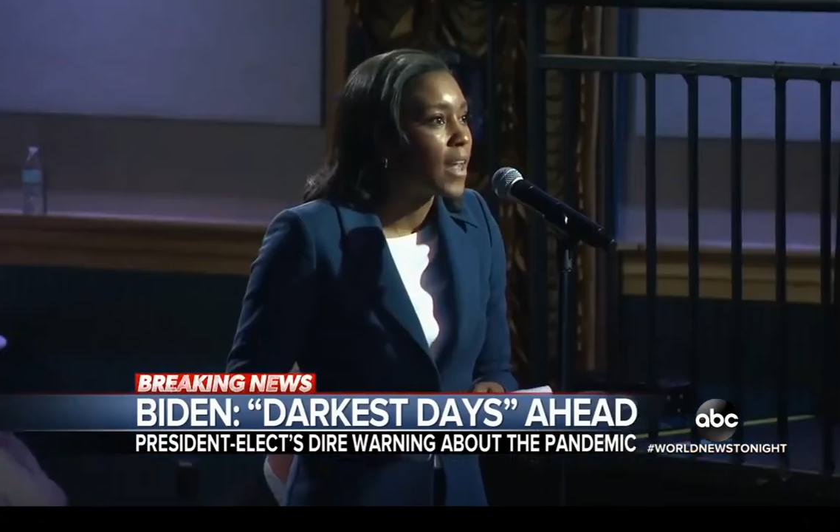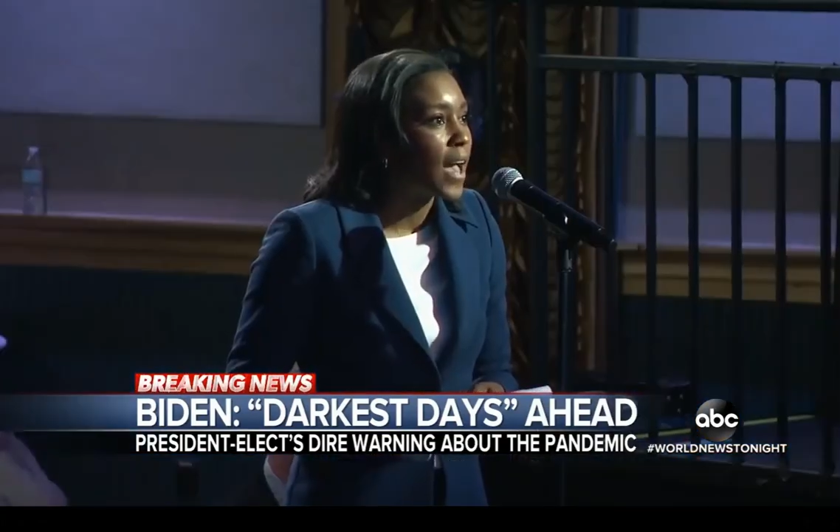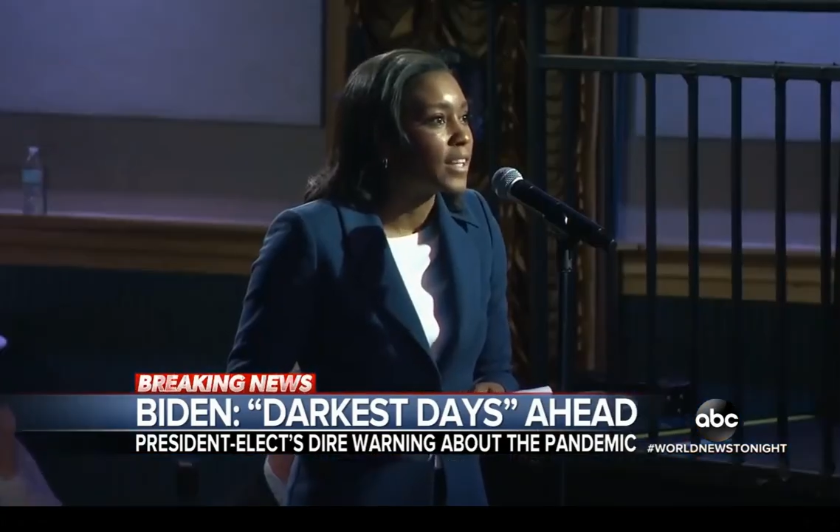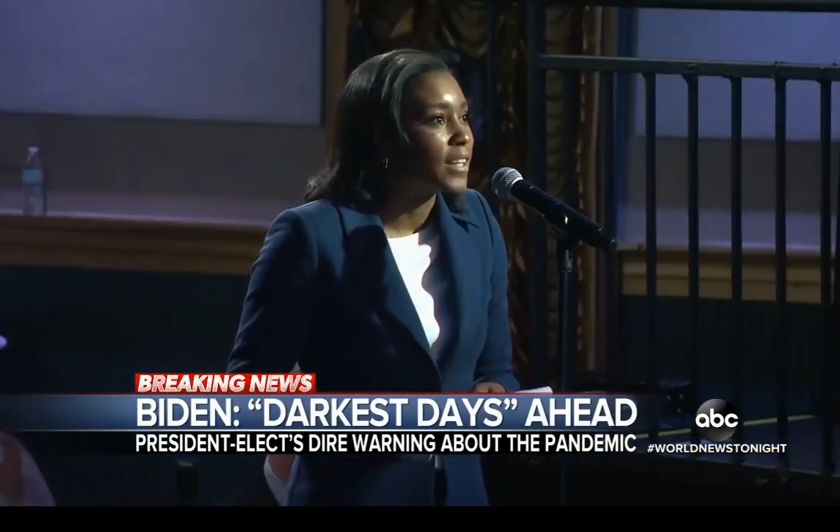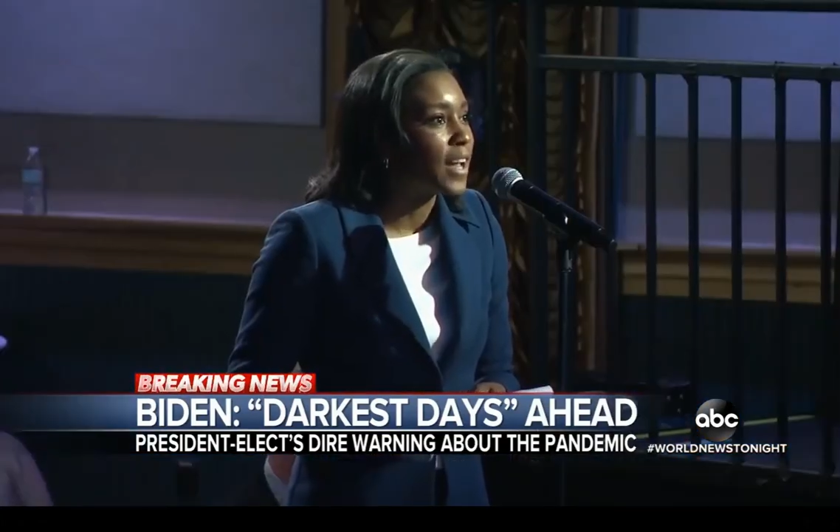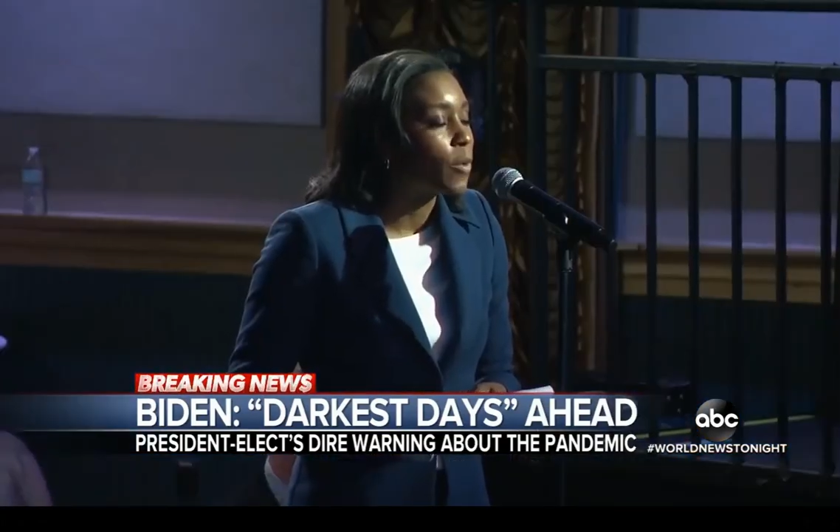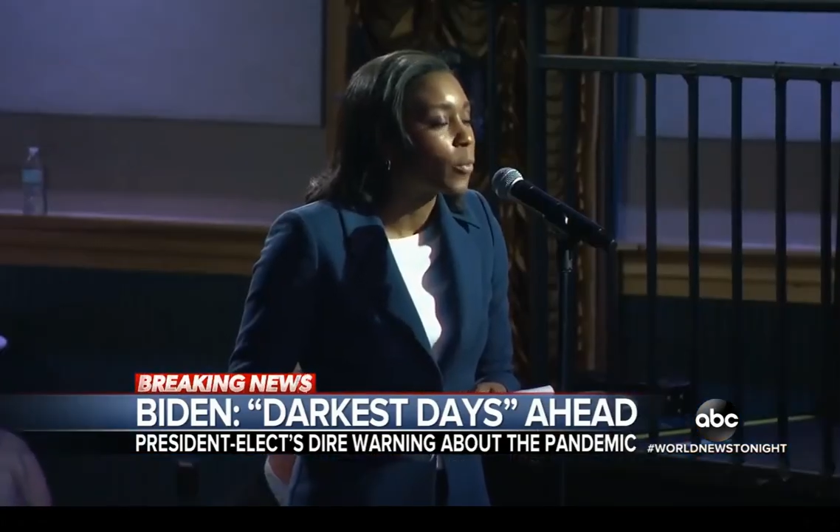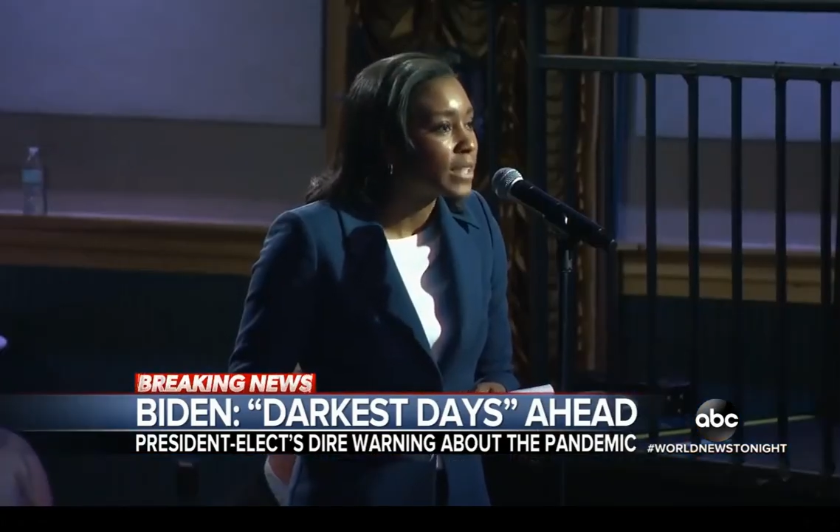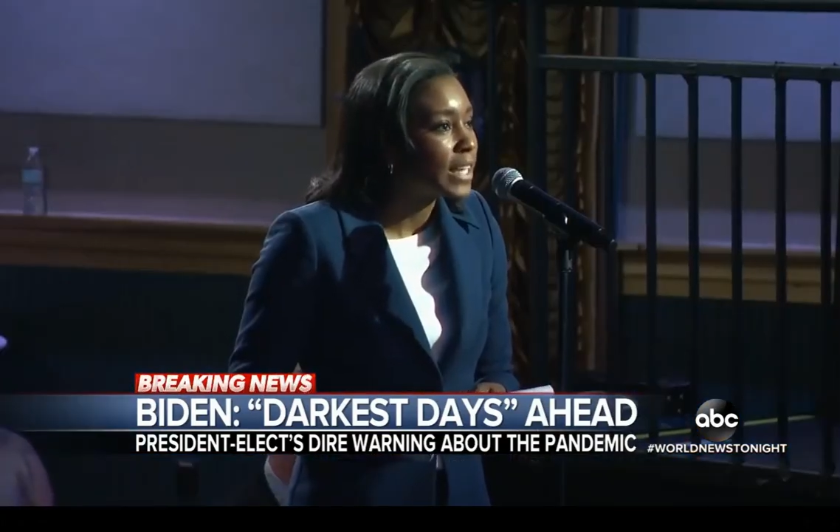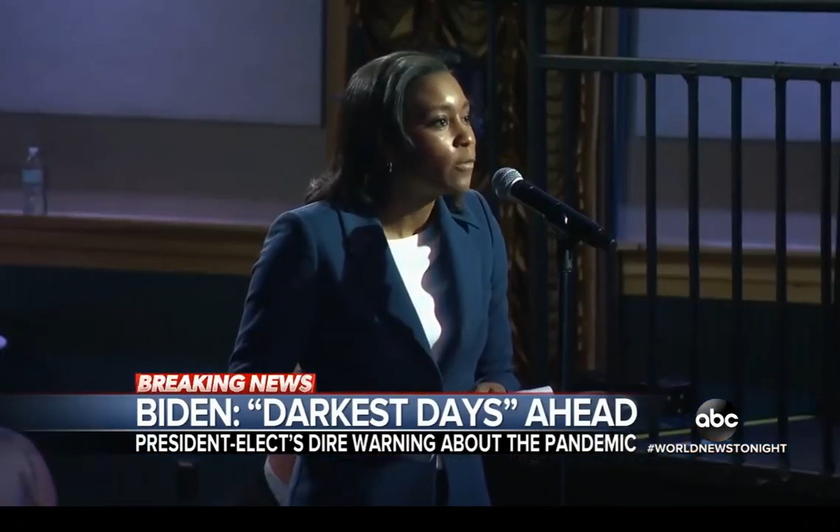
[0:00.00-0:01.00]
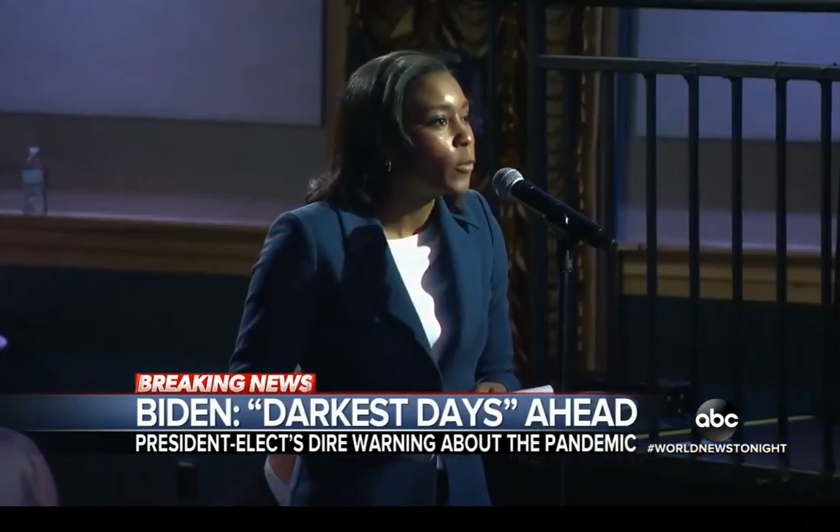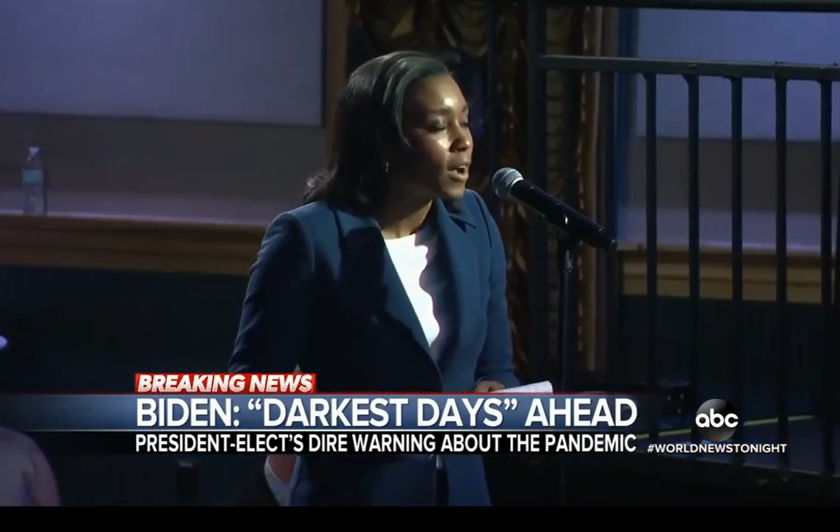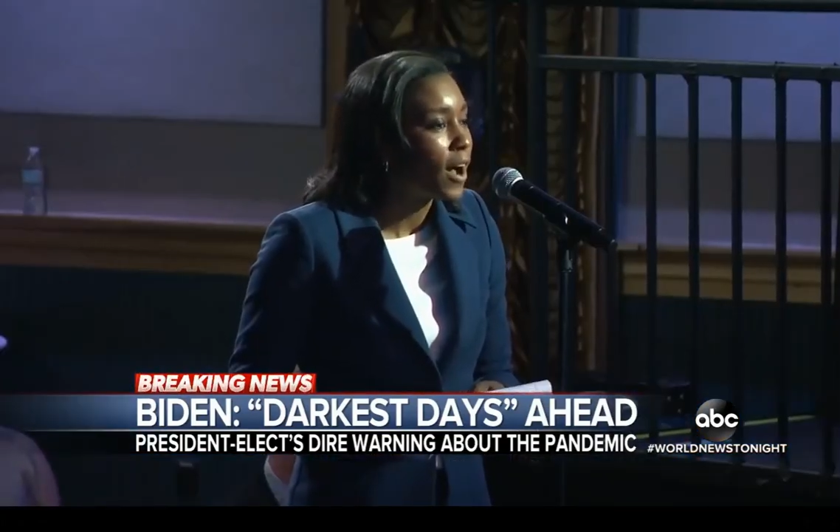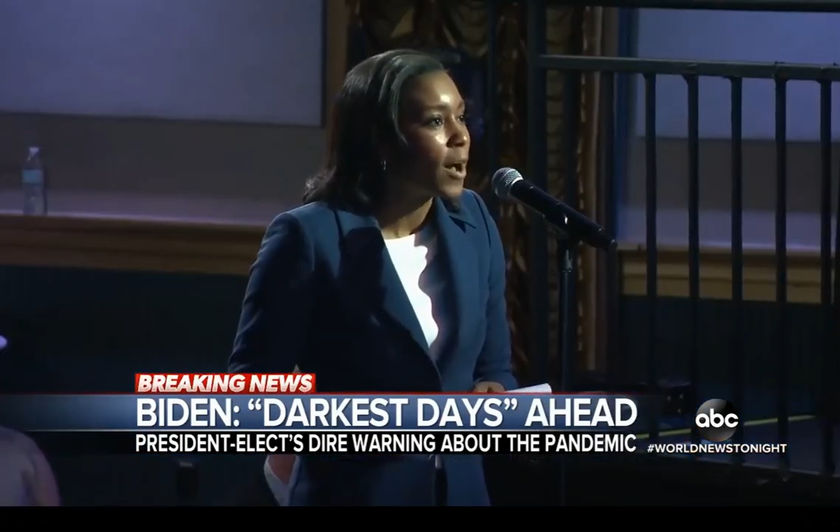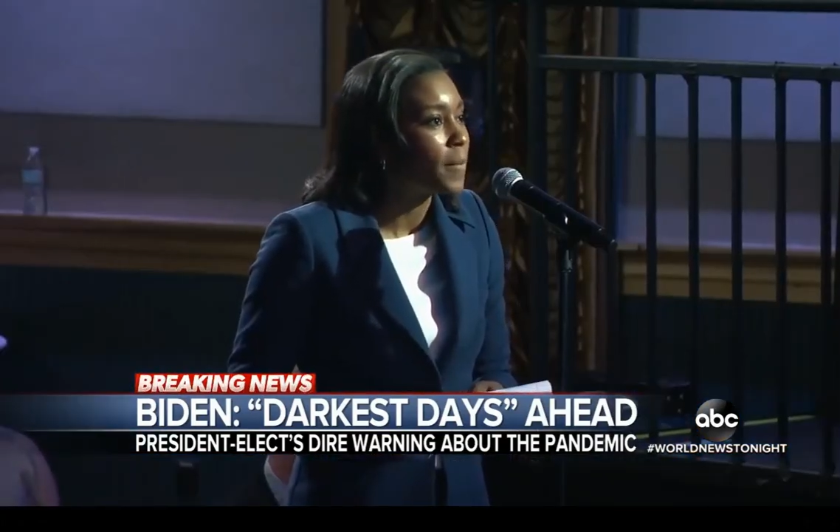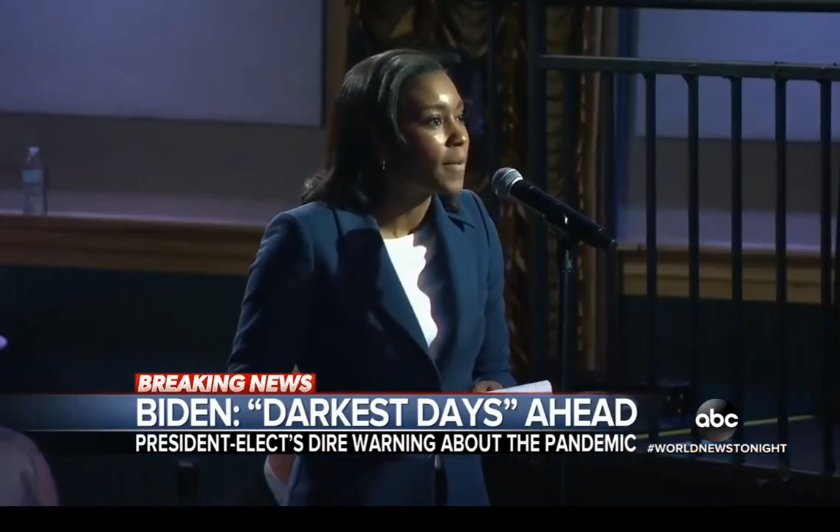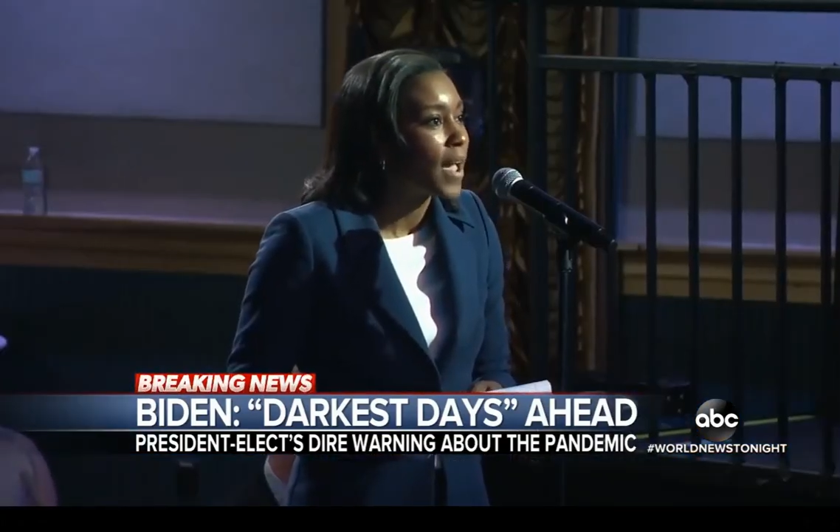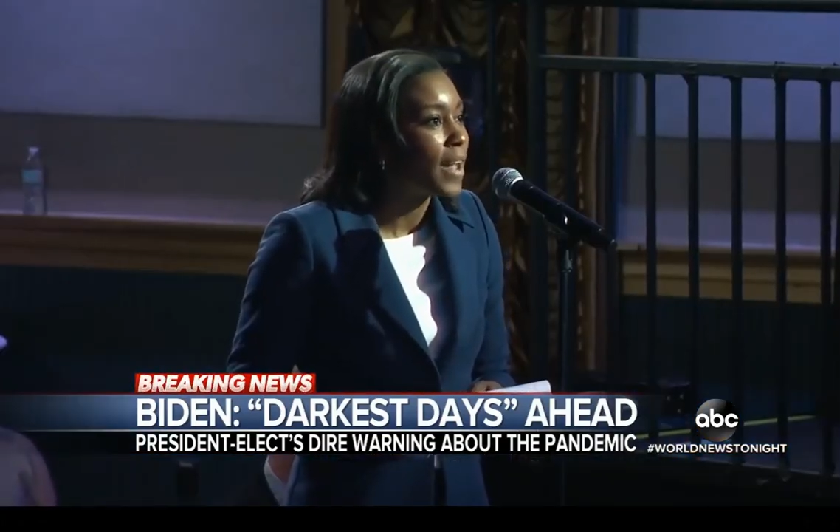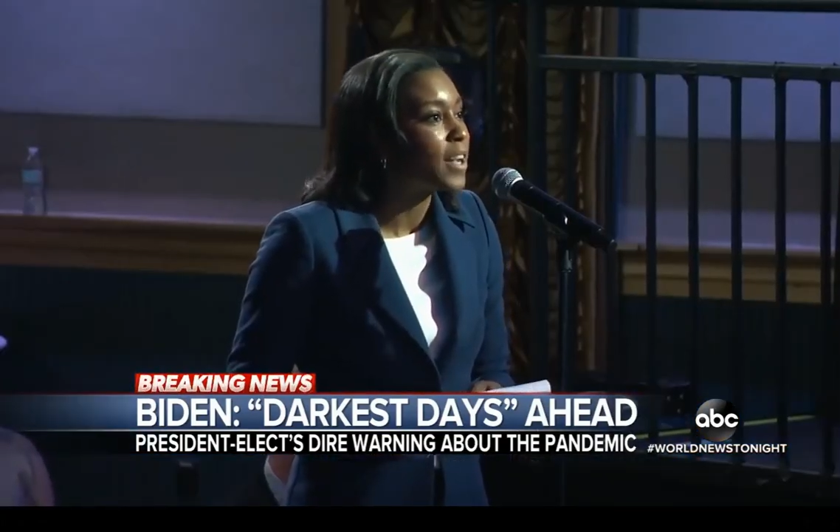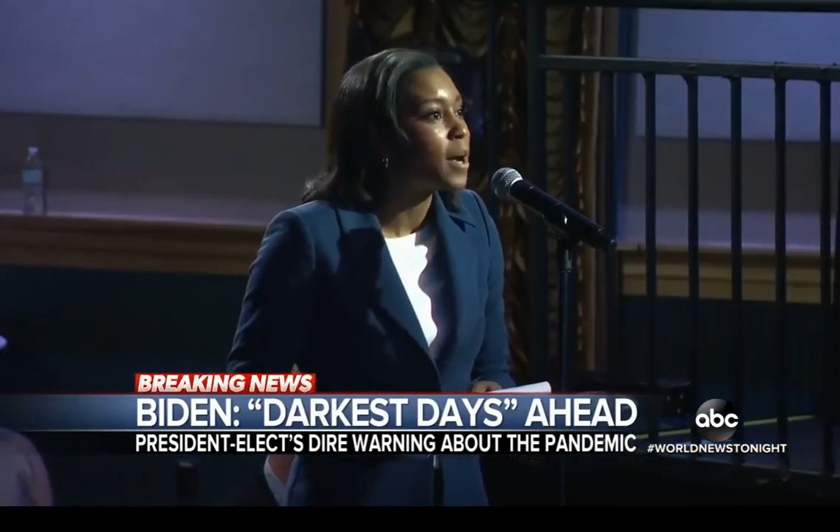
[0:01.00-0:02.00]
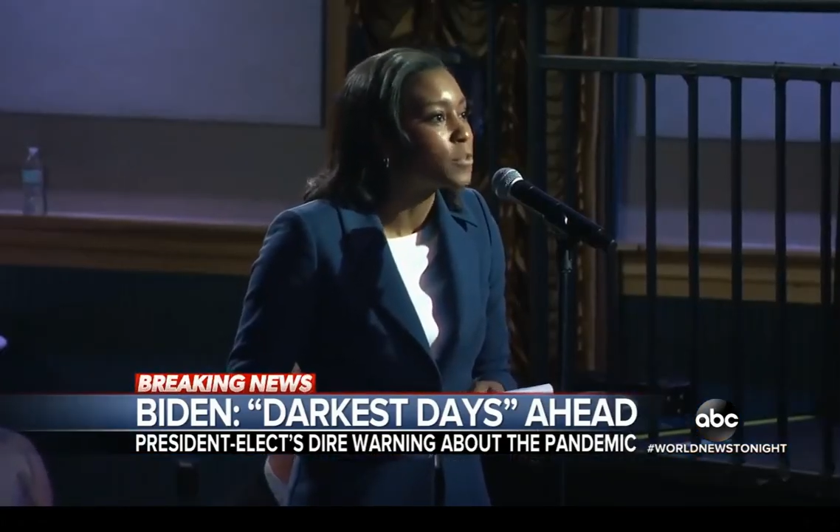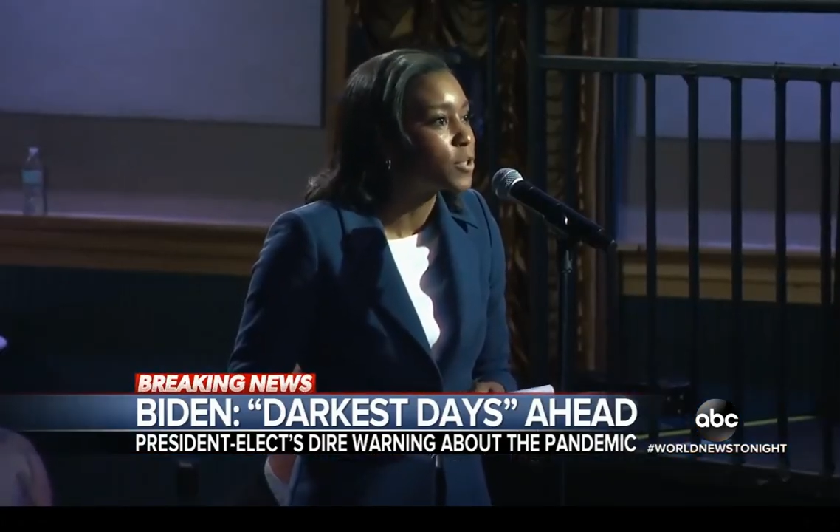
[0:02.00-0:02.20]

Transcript: that relief will come and come